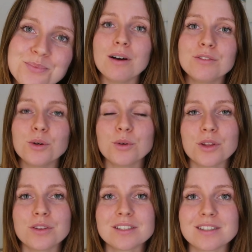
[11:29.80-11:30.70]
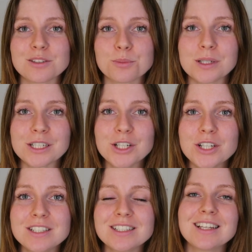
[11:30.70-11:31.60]
However, although this sounds pretty
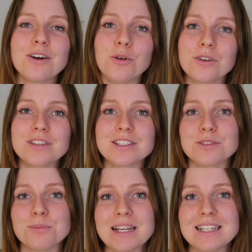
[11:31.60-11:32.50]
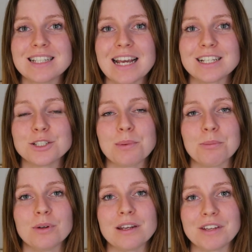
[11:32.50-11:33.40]
good, all of this is mainly tailored to
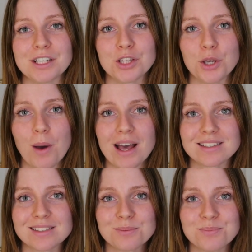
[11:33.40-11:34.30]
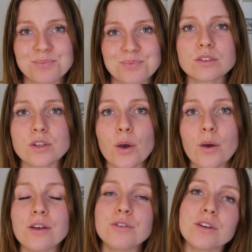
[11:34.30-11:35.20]
people living in the US.
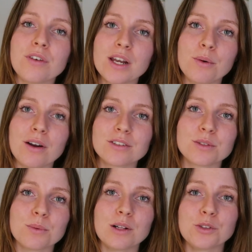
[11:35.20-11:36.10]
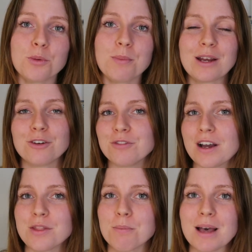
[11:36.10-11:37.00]
So if you live anywhere else in the world, you may not
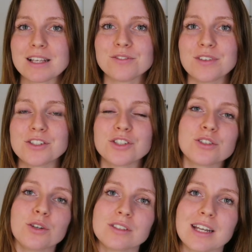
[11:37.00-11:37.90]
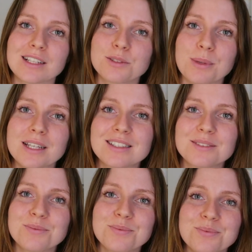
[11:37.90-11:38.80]
find the best features on
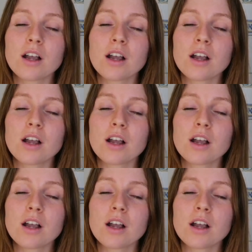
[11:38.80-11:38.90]
TaxBit.